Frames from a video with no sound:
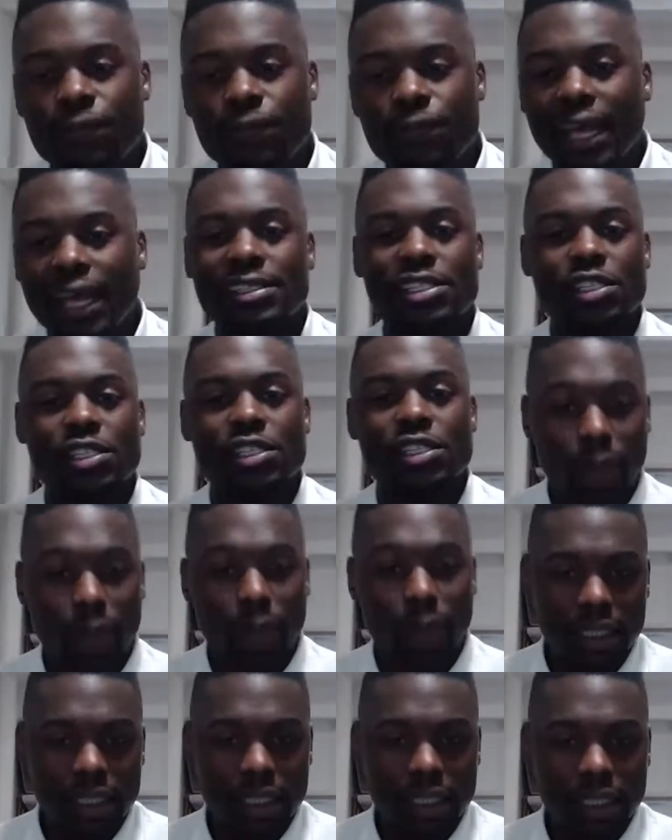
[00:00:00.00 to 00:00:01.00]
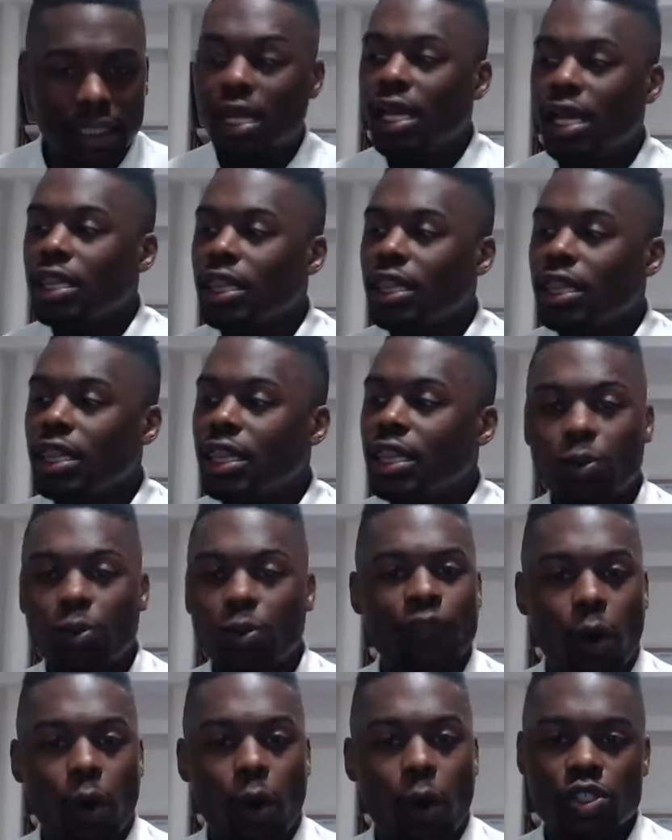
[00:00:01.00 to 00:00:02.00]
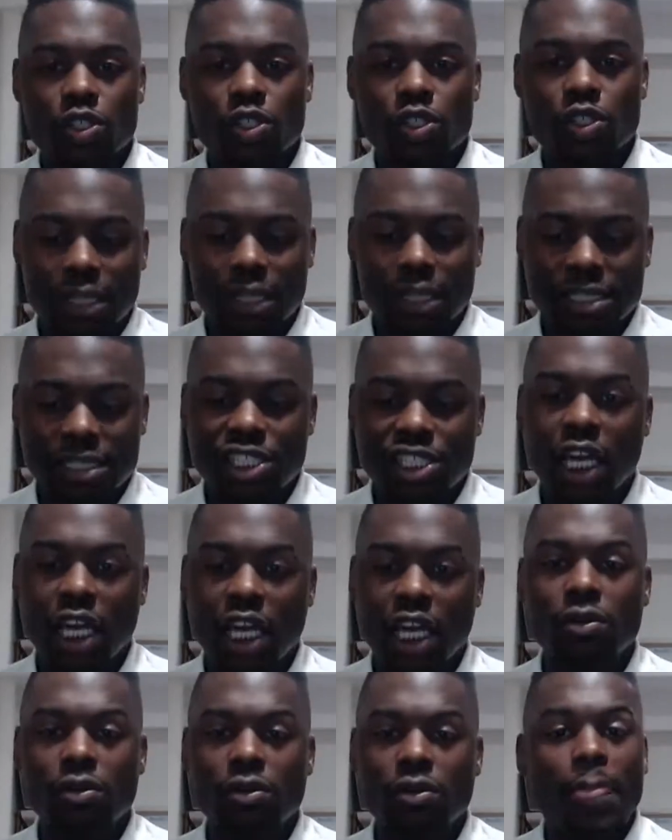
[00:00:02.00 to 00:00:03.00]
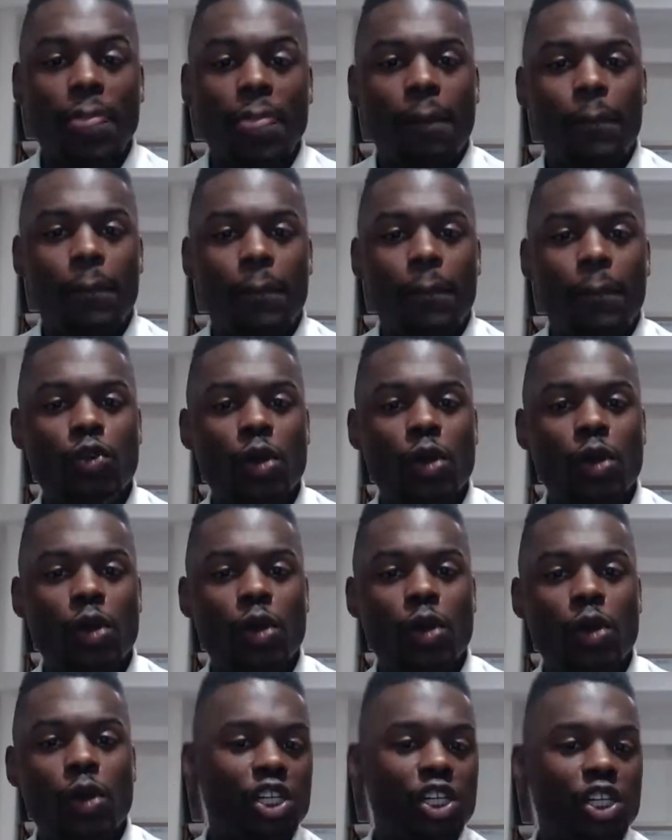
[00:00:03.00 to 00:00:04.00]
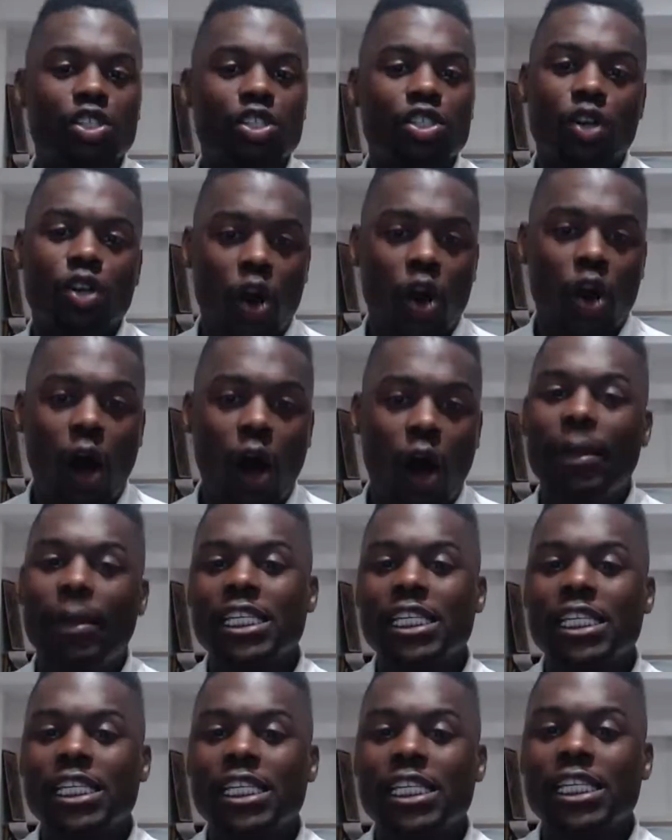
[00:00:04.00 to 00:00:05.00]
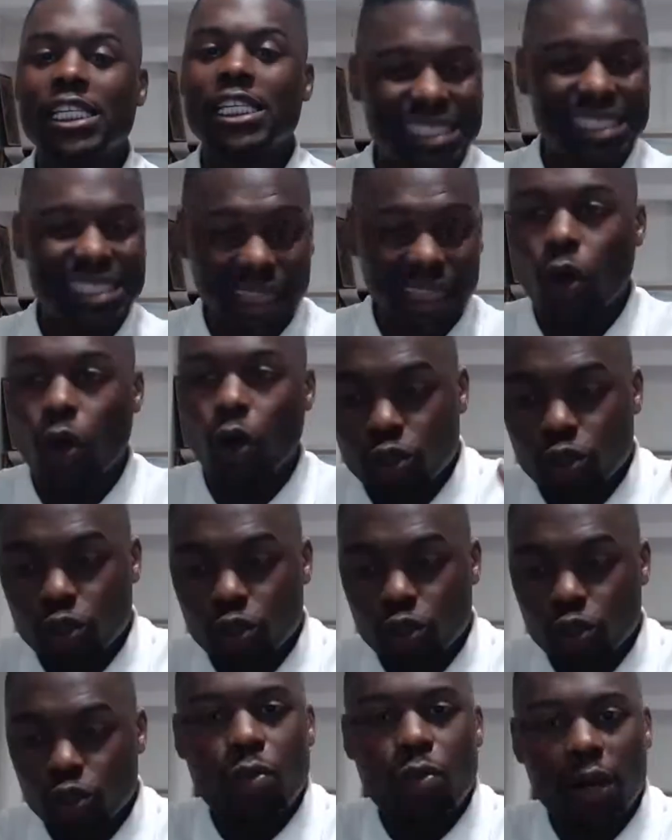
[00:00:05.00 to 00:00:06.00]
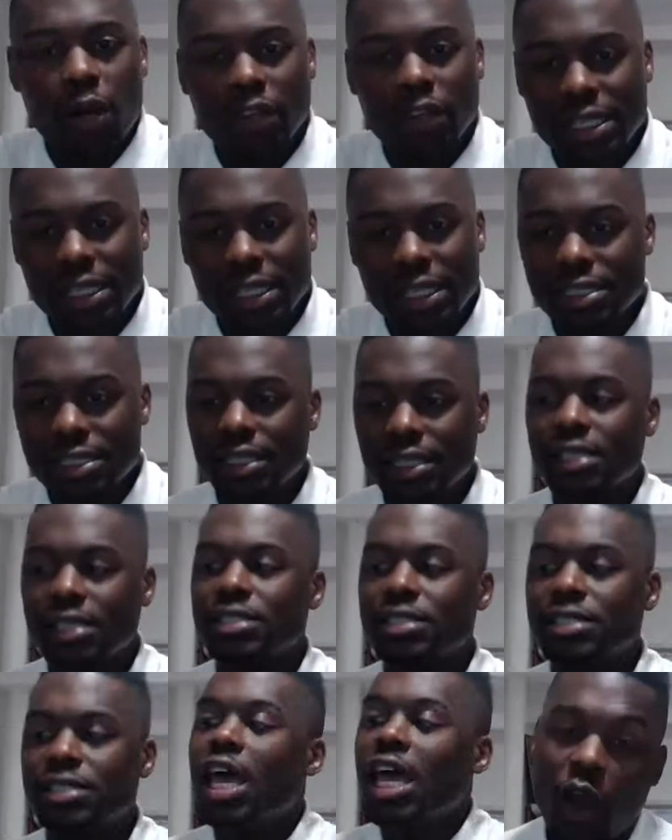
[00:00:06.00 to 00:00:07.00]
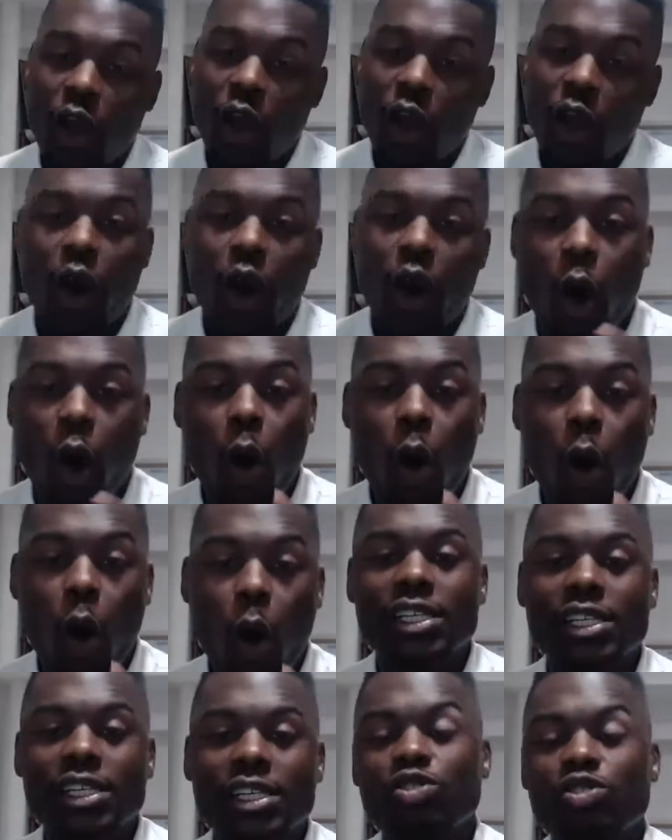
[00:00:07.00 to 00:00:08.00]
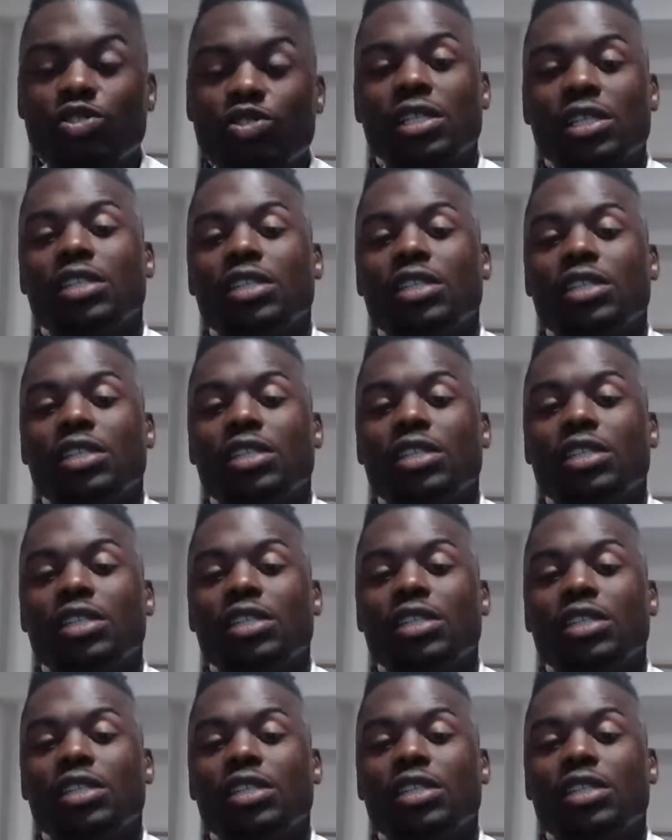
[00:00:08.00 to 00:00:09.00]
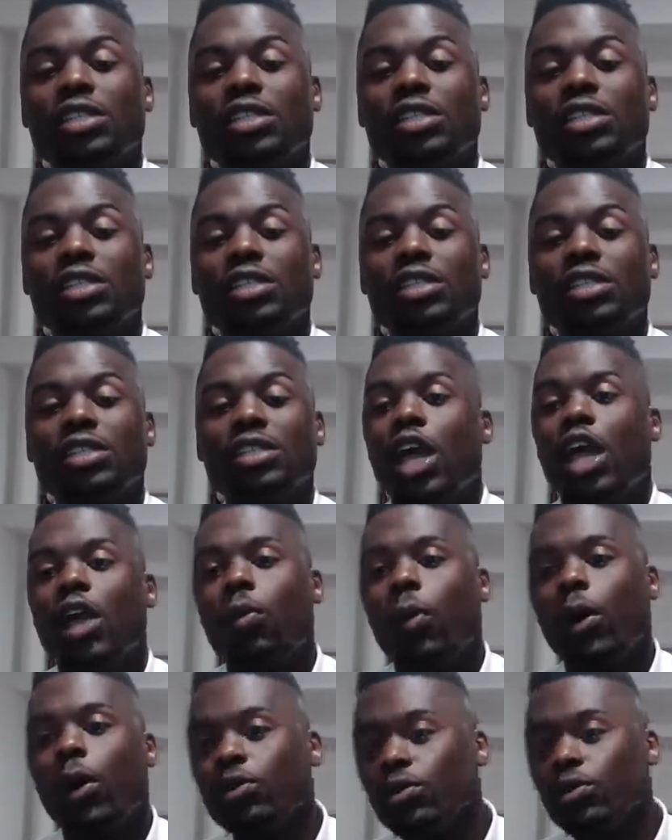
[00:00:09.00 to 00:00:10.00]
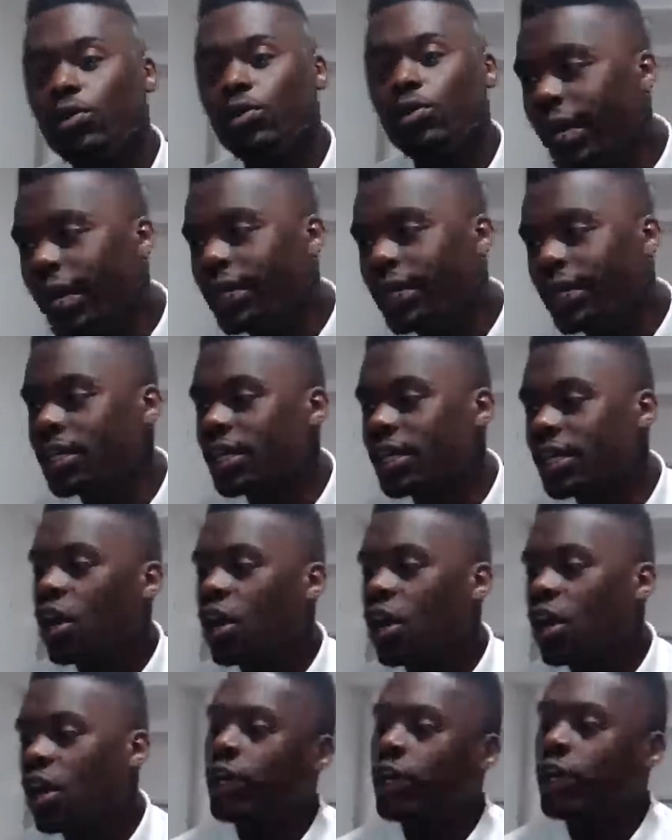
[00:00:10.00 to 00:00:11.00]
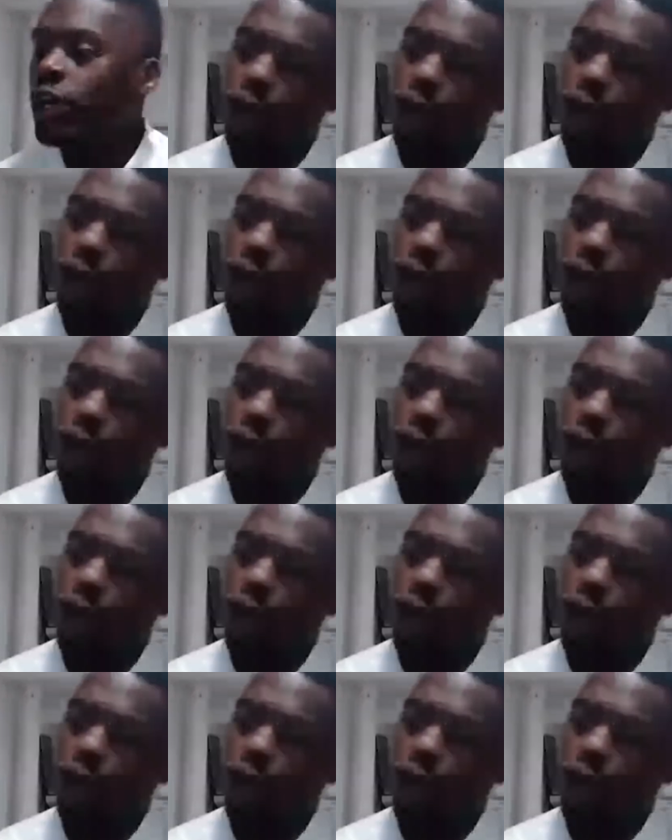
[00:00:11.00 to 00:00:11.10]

That's what we focus on in this channel. But if you have questions or comments, please like or subscribe to this. Give us a thumb up, talking to our audience and what you like, what you don't like.